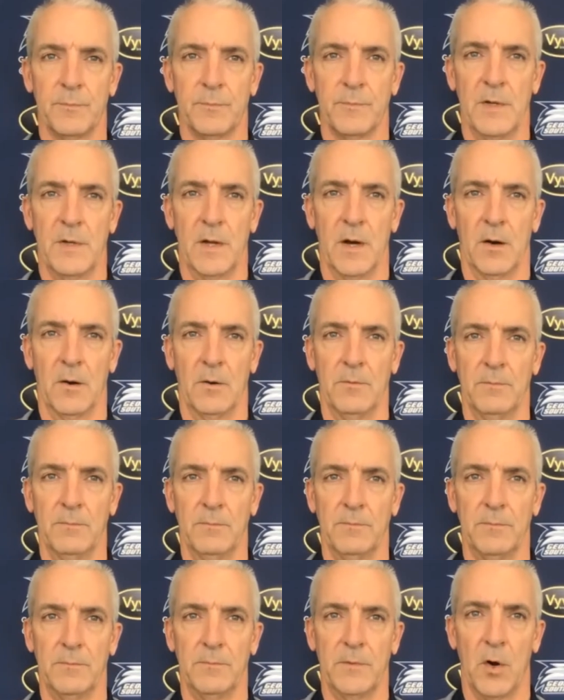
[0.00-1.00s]
you know,
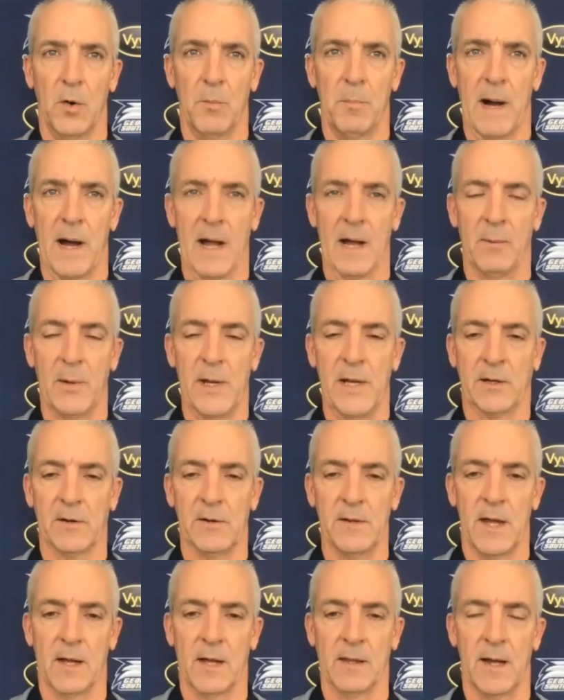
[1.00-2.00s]
no bye week
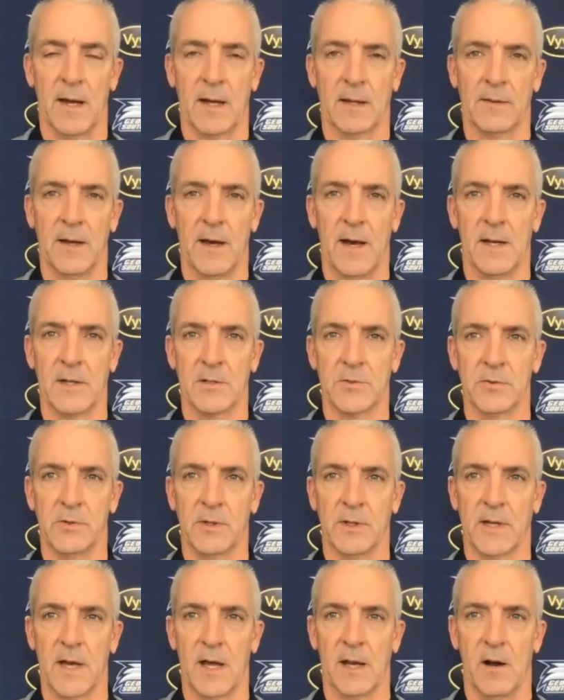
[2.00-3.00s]
or anything like that. It's
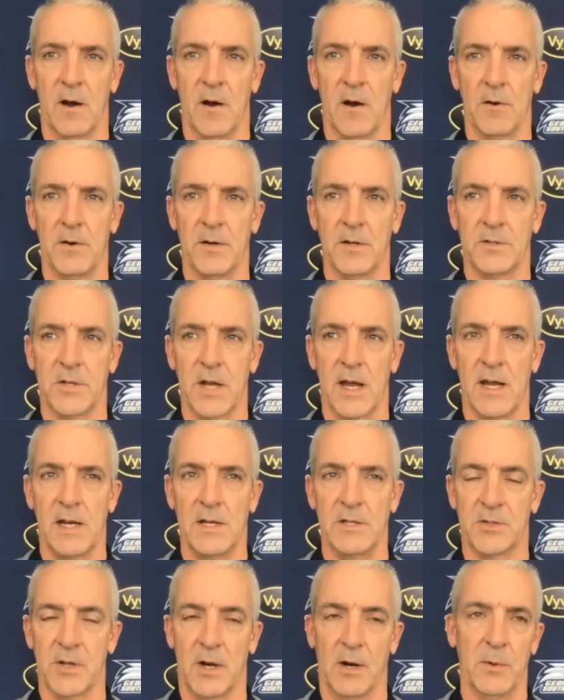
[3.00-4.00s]
really kind of hard to
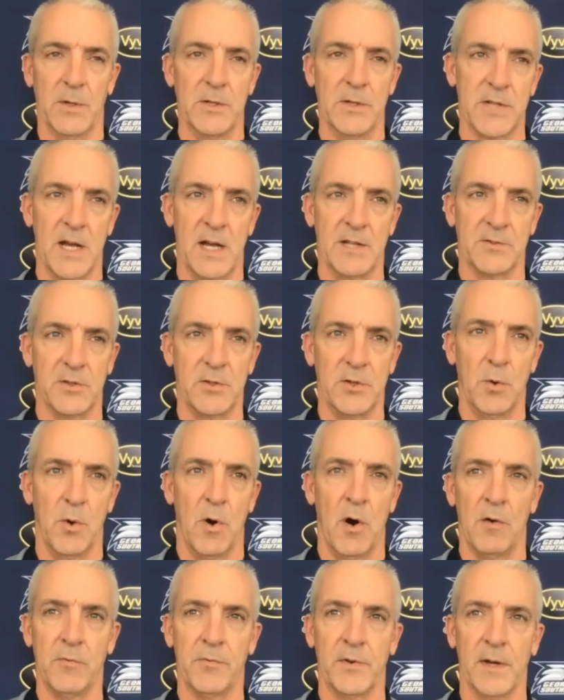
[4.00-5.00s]
change. So I wouldn't say it's a new
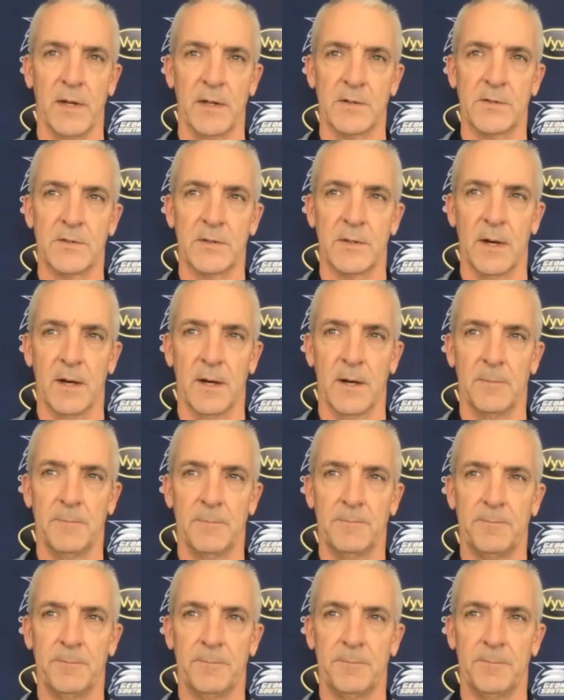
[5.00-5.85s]
offense. Uh,